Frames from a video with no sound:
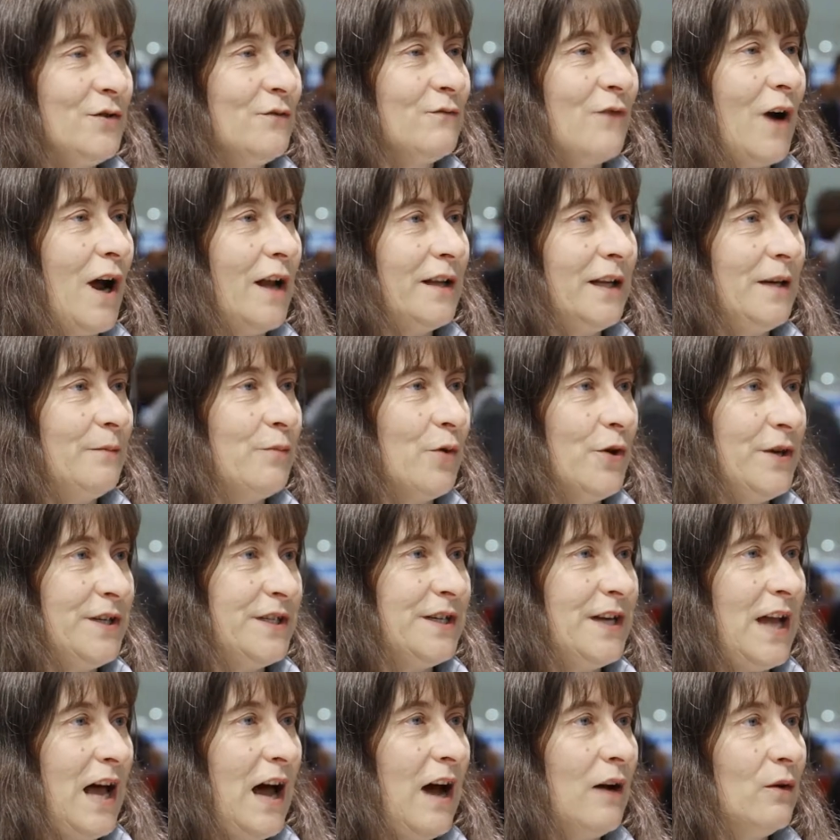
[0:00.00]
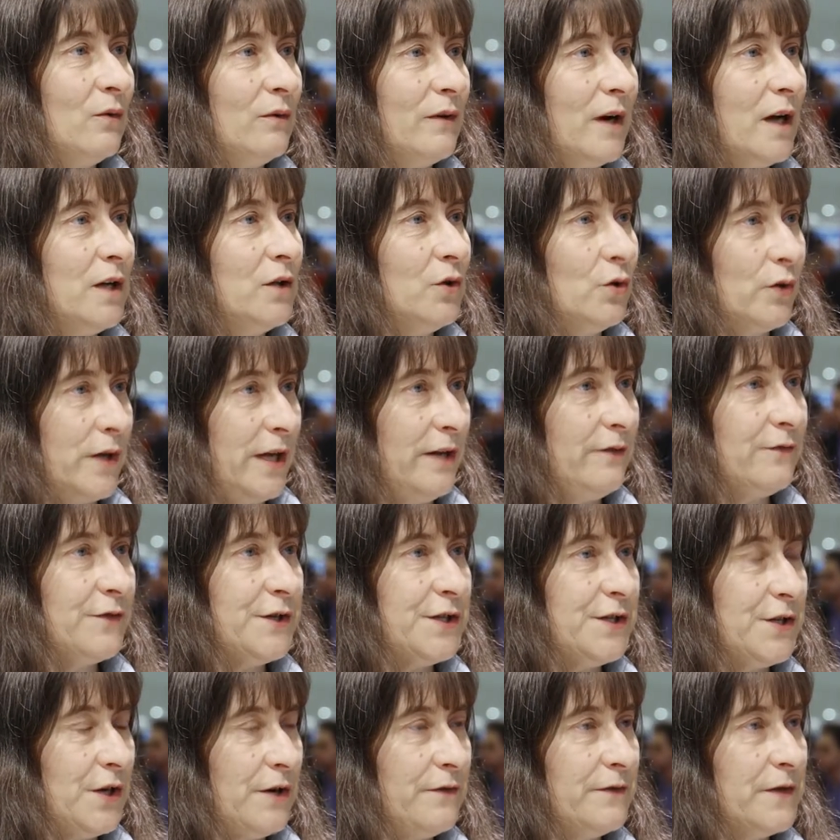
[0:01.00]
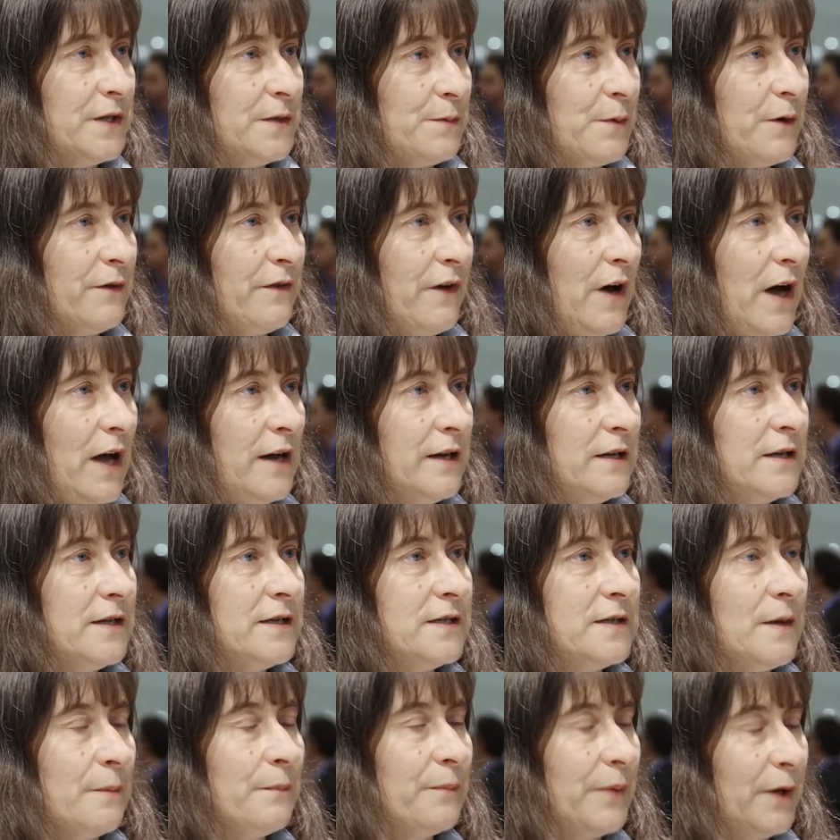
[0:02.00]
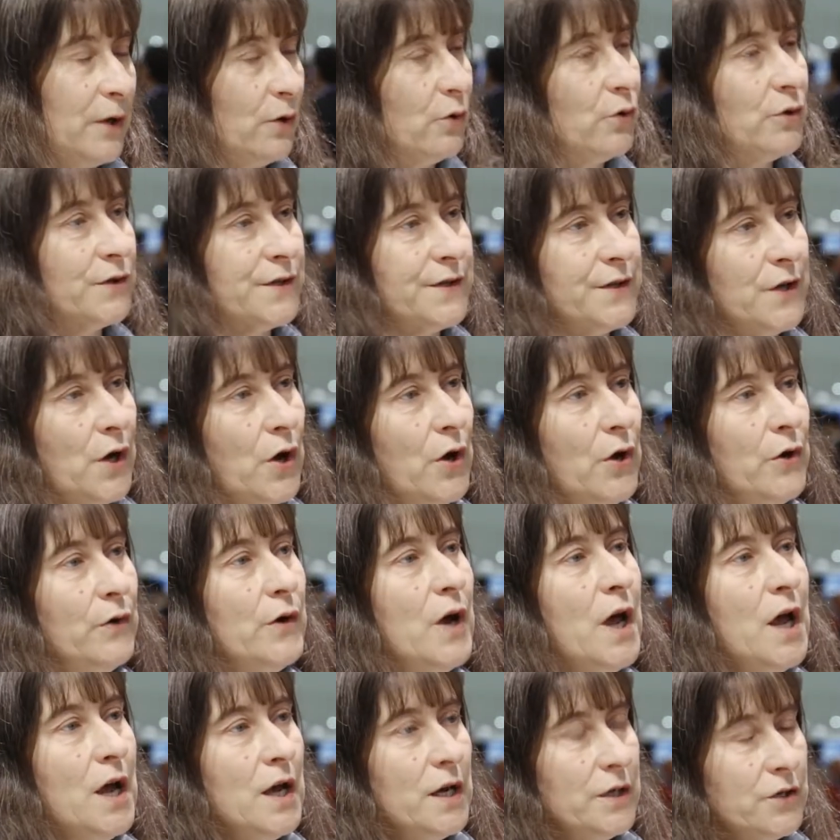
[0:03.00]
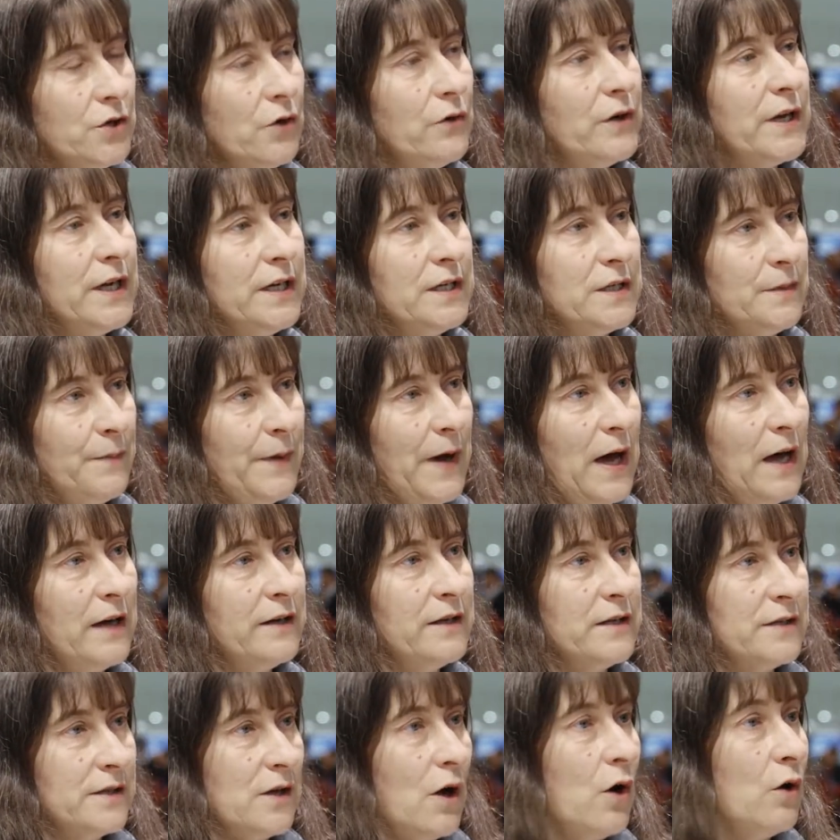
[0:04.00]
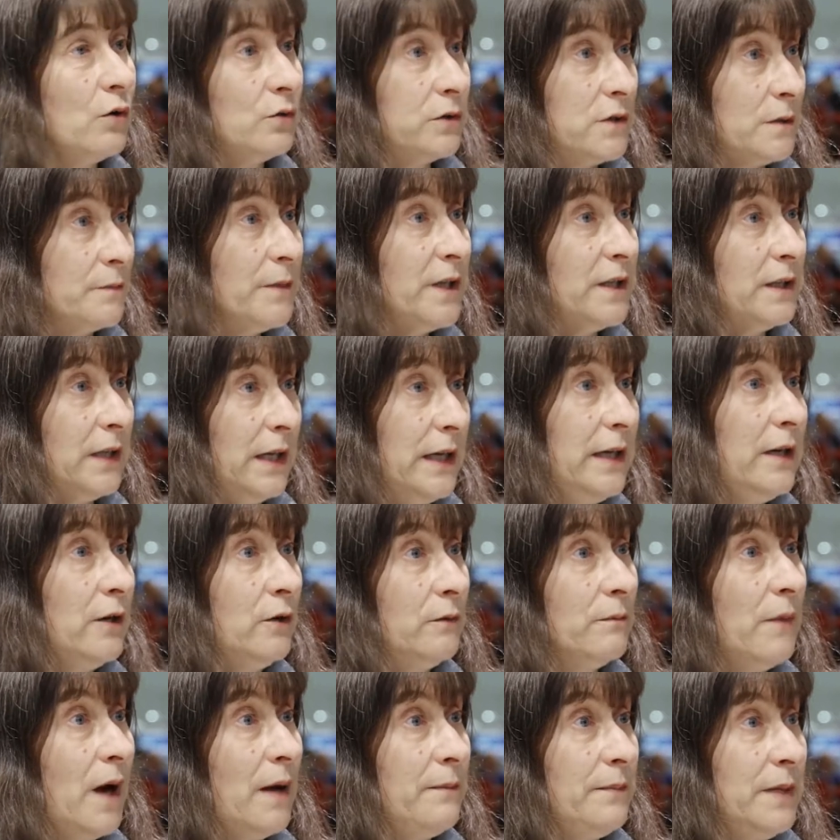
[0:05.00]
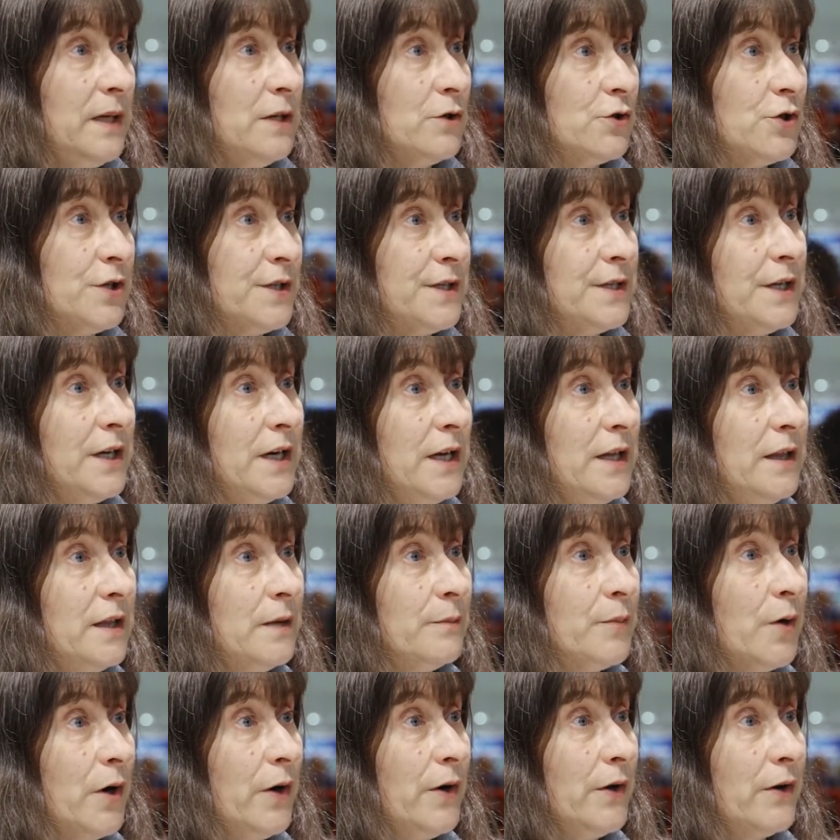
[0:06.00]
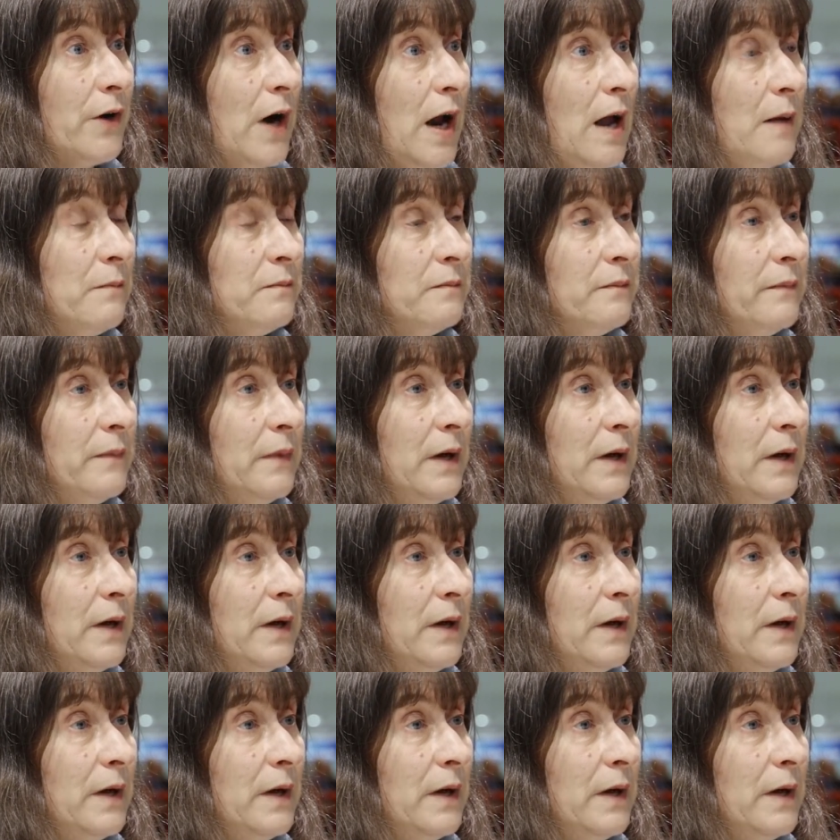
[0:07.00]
rightly pointed out, looking for service providers, but also talking to partners ultimately who might be interested in the program.